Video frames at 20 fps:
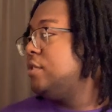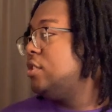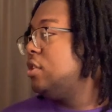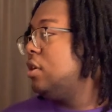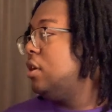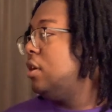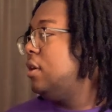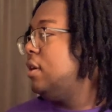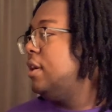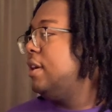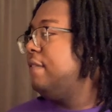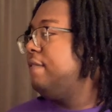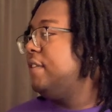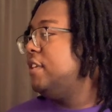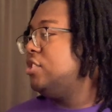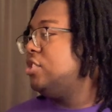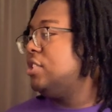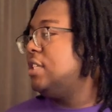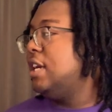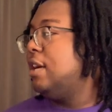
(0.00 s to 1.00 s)
so
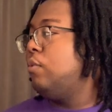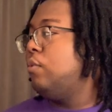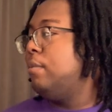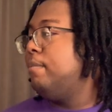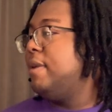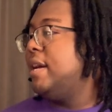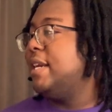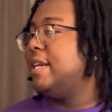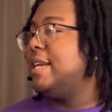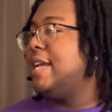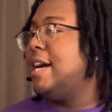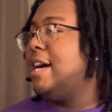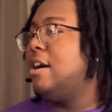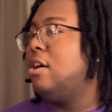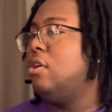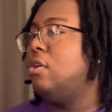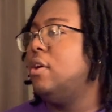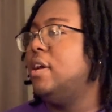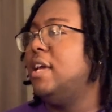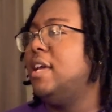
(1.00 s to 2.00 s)
eventually I went back
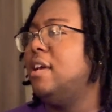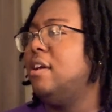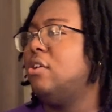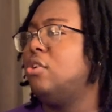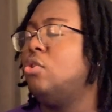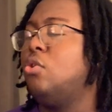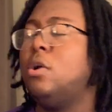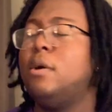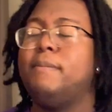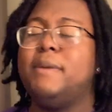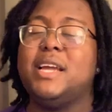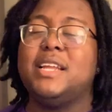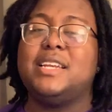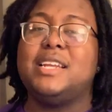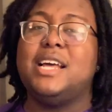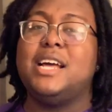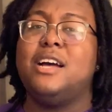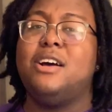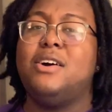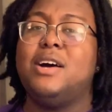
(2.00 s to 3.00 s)
down and going back
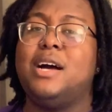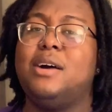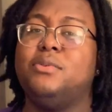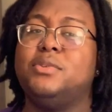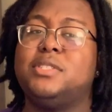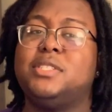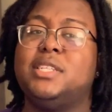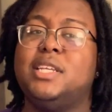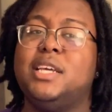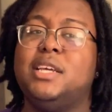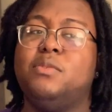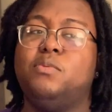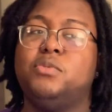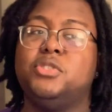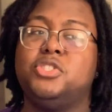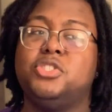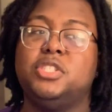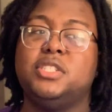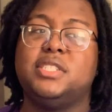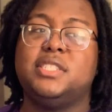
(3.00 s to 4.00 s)
down, I would say
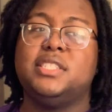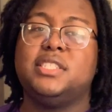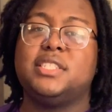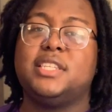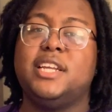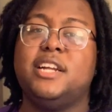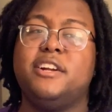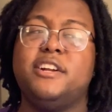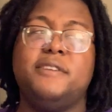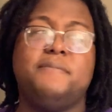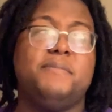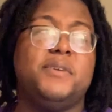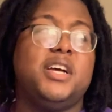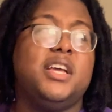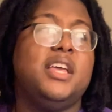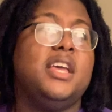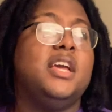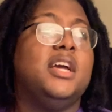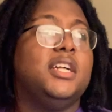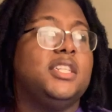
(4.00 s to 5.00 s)
was just as scary.
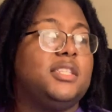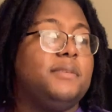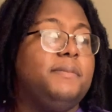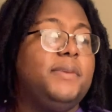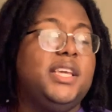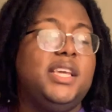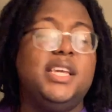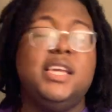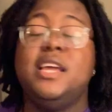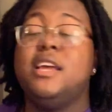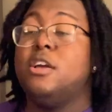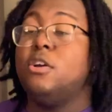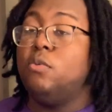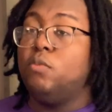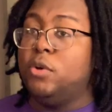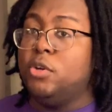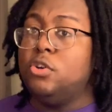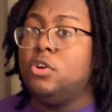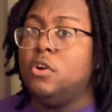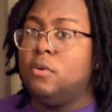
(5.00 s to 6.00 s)
But to me,
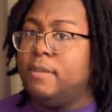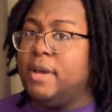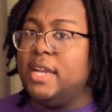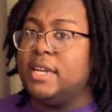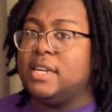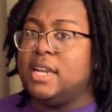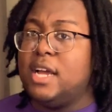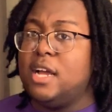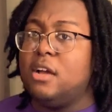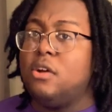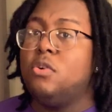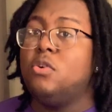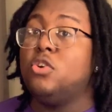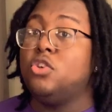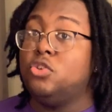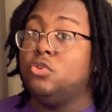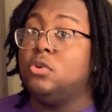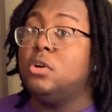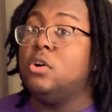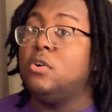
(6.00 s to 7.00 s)
when you go back down,
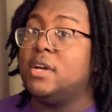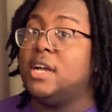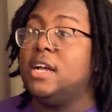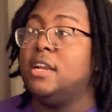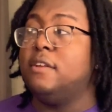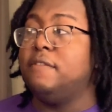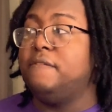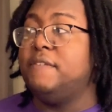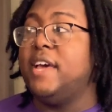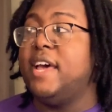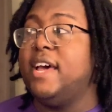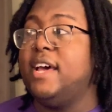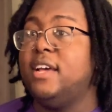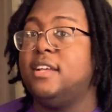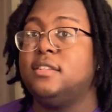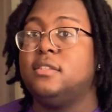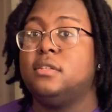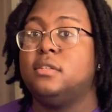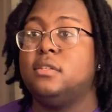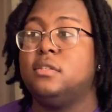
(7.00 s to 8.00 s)
you go kind of
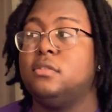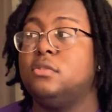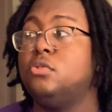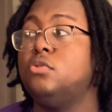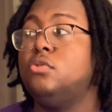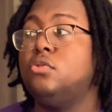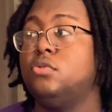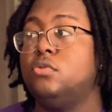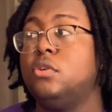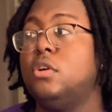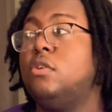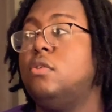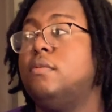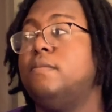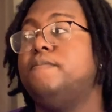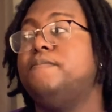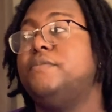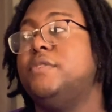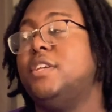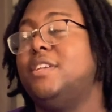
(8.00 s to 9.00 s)
fast. You do go.